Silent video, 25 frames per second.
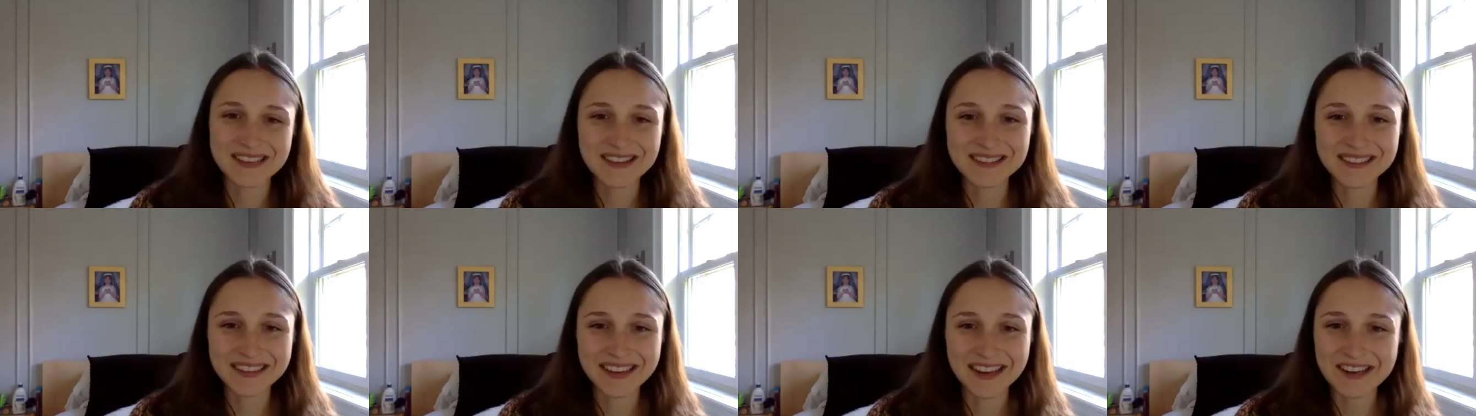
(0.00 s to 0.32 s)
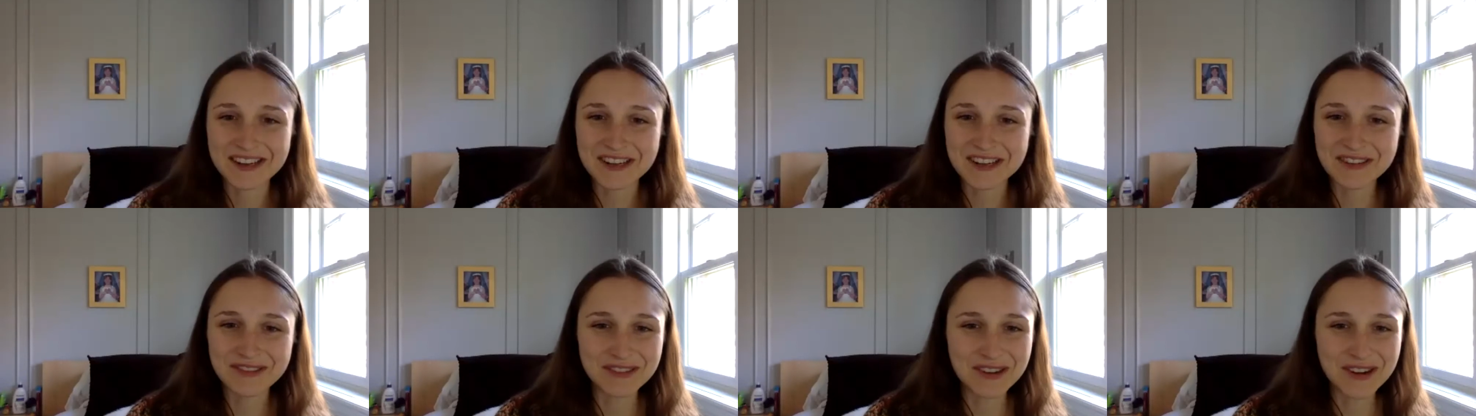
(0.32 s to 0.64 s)
sounds like I
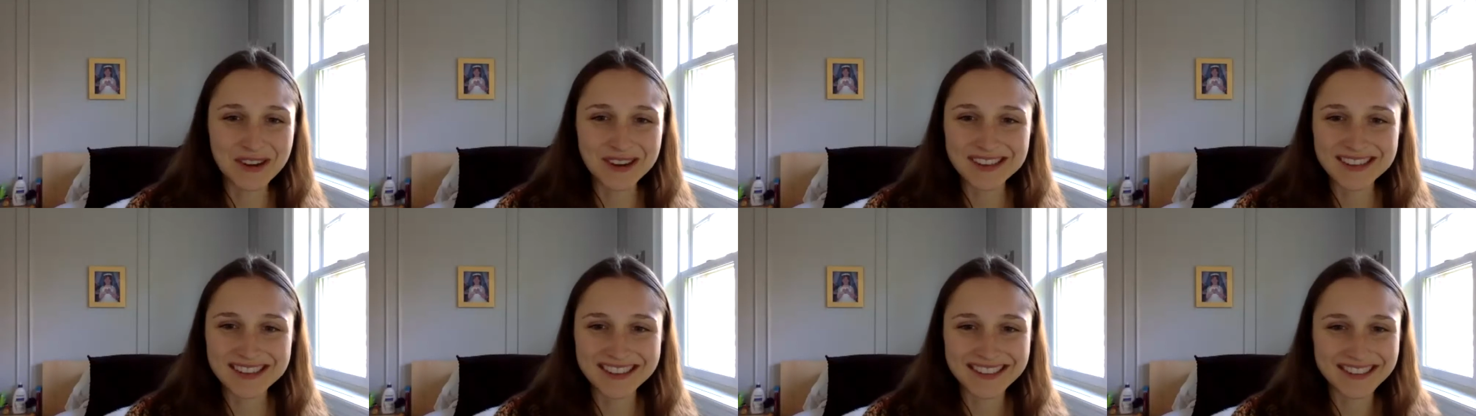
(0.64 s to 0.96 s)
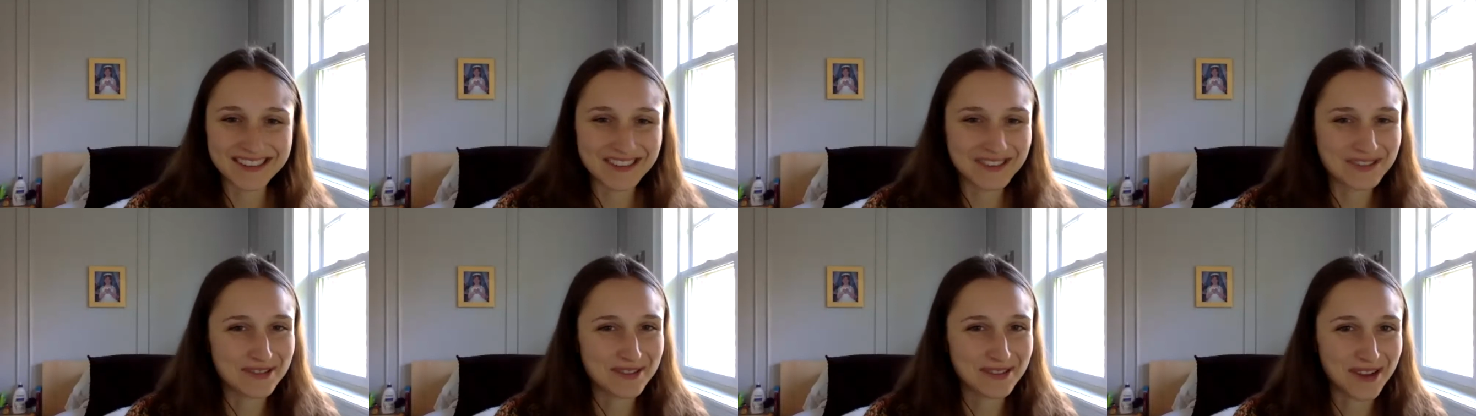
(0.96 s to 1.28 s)
should have gone to a
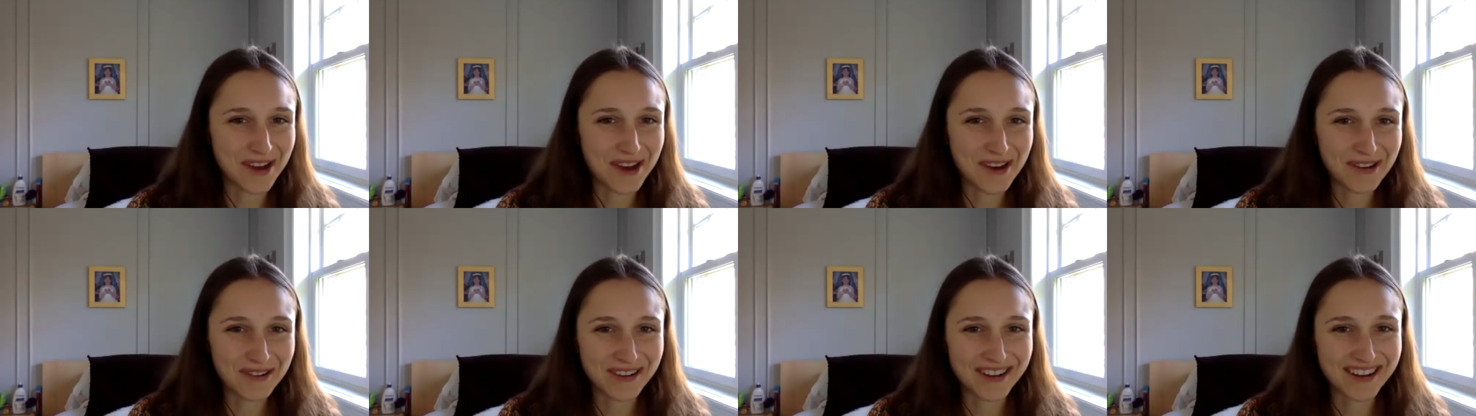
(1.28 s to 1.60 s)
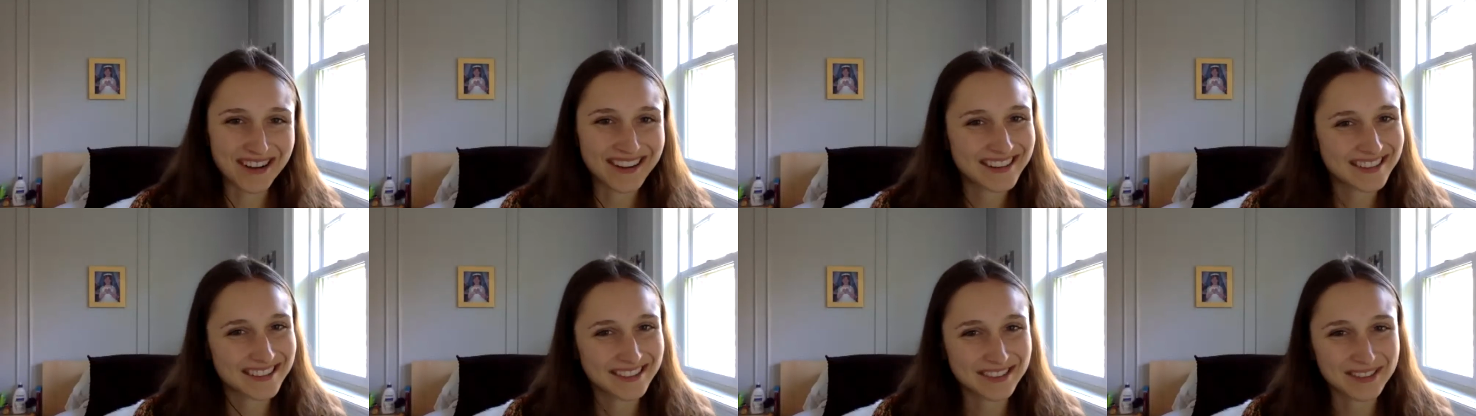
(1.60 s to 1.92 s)
school in
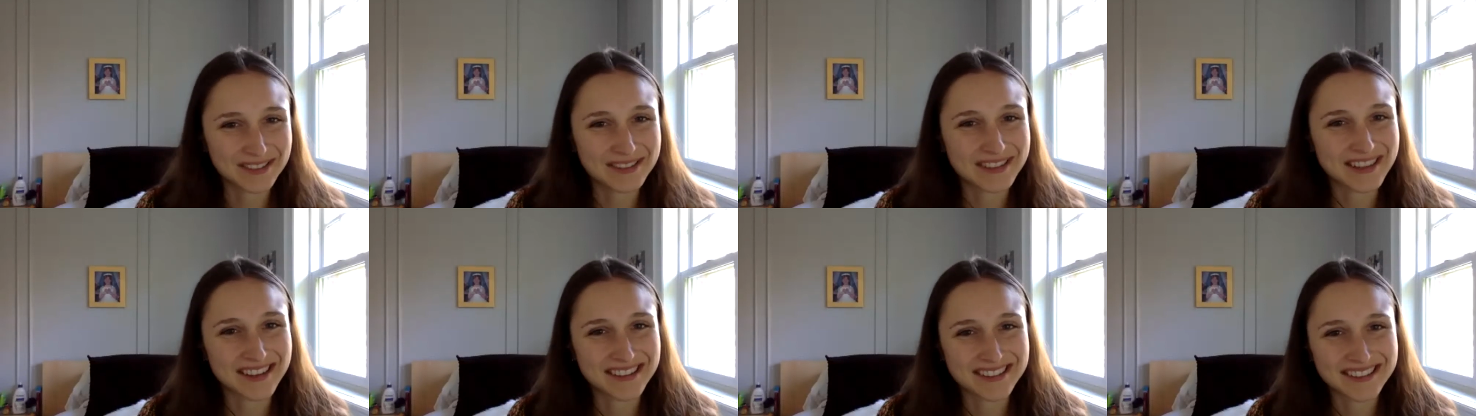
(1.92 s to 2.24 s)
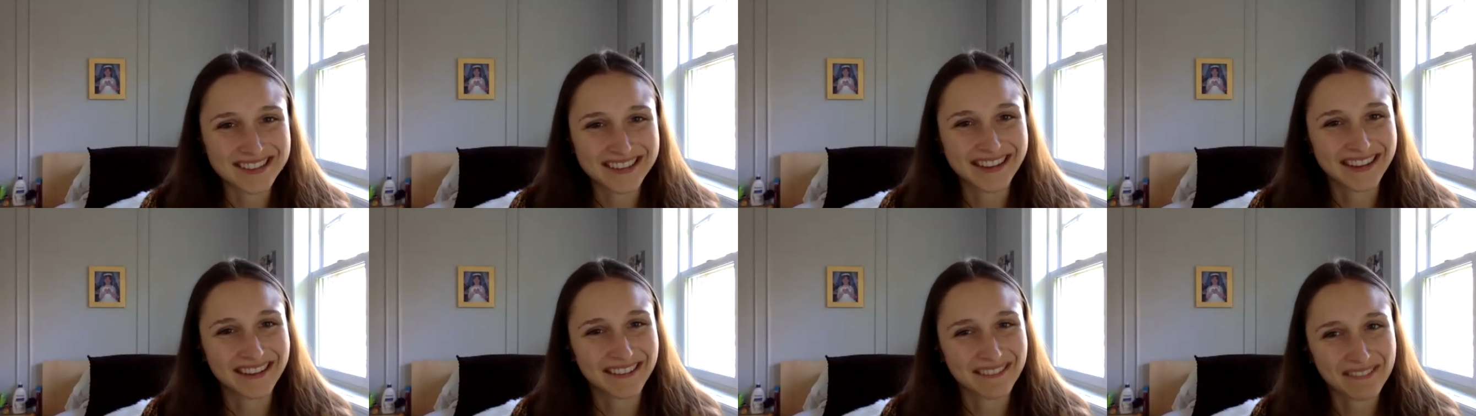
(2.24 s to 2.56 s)
Ottawa, because it
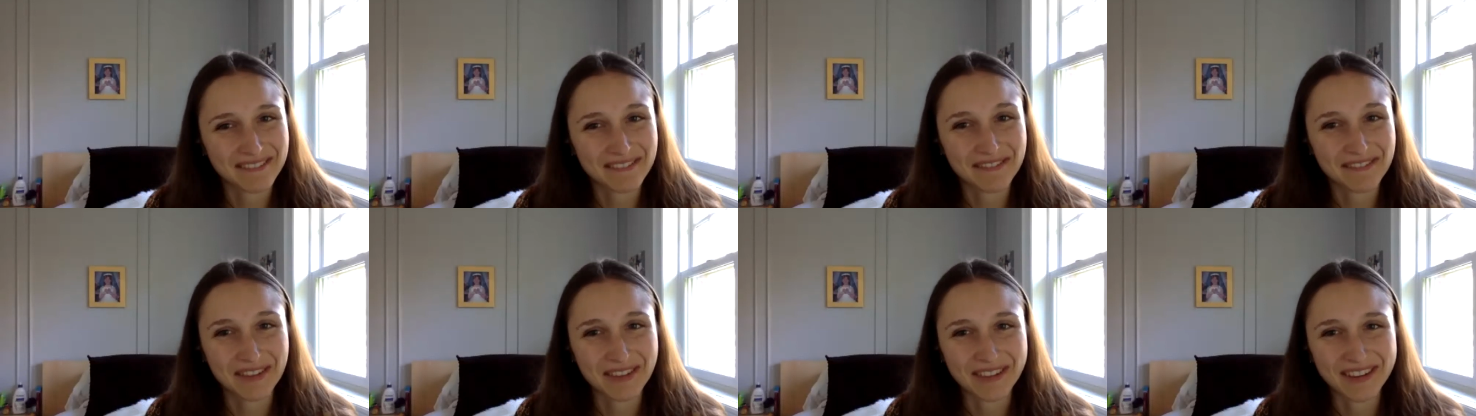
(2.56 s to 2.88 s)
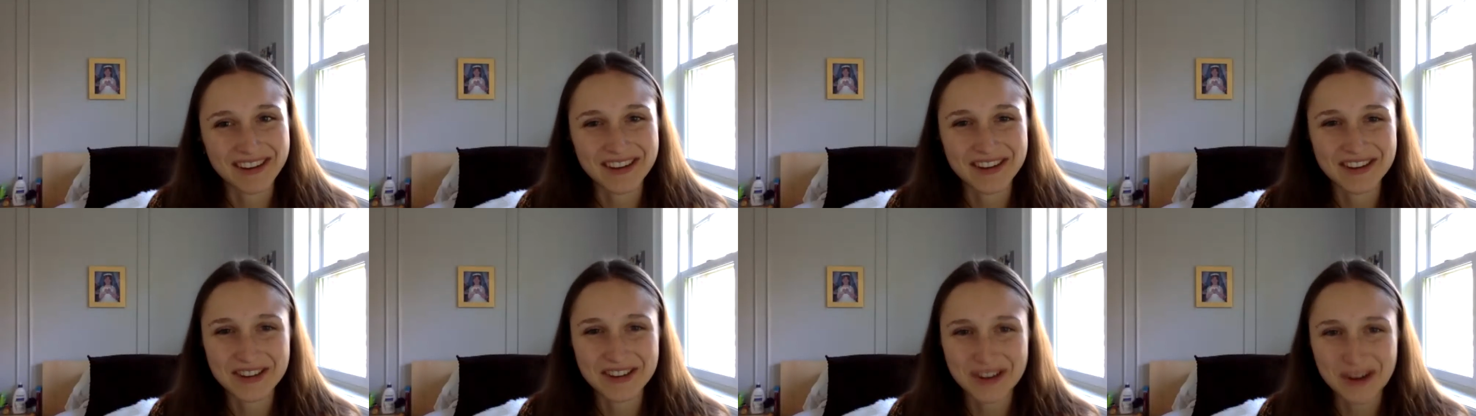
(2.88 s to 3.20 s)
sounds like
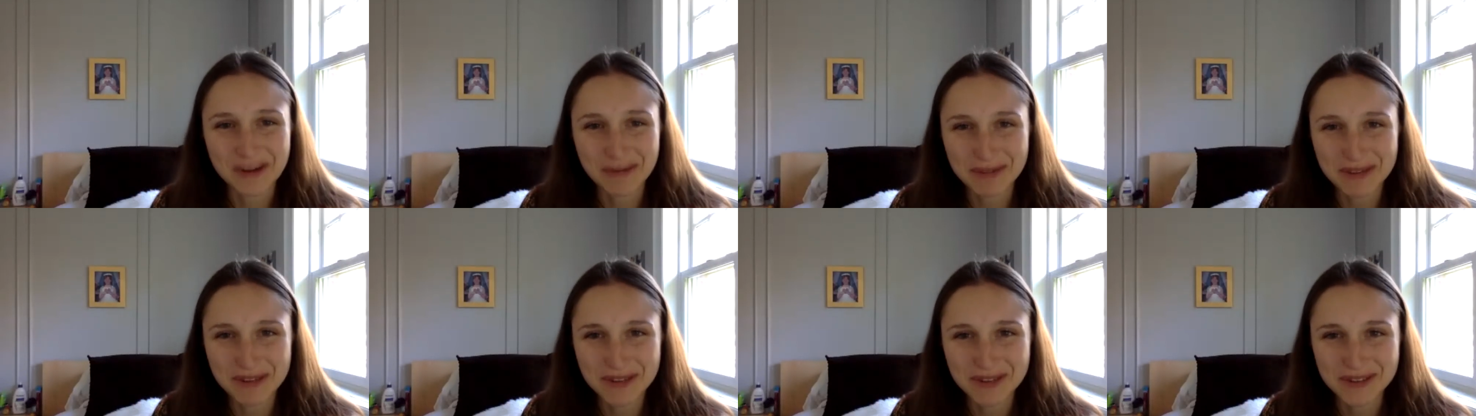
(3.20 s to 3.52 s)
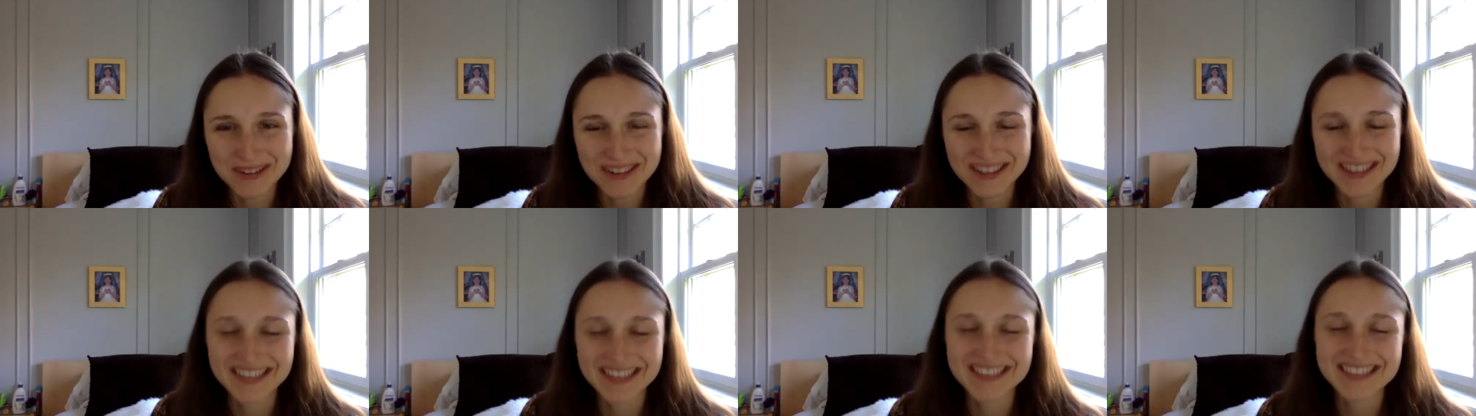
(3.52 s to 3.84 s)
very interesting
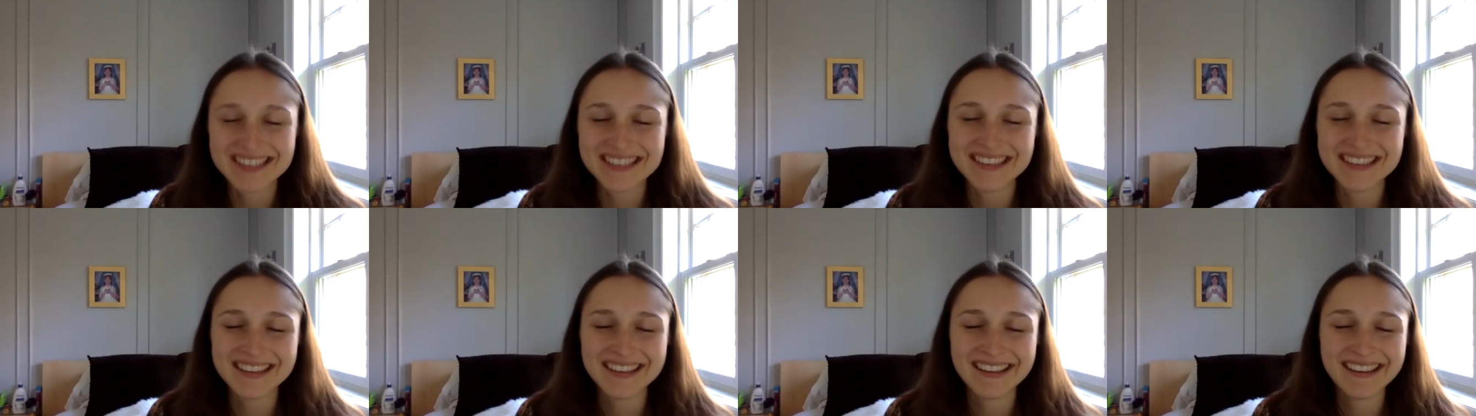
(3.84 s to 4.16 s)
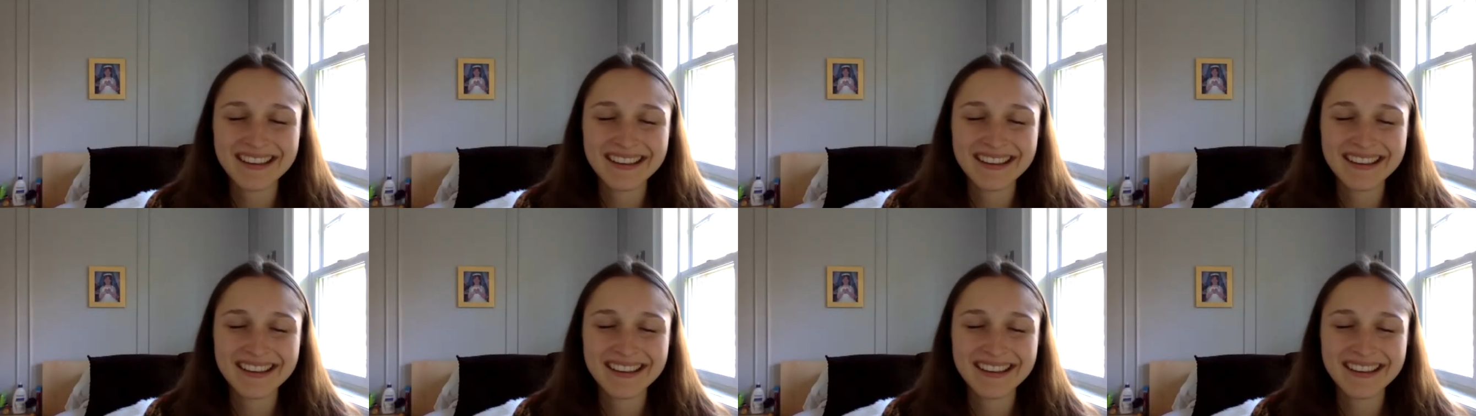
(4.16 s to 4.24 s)
opportunities.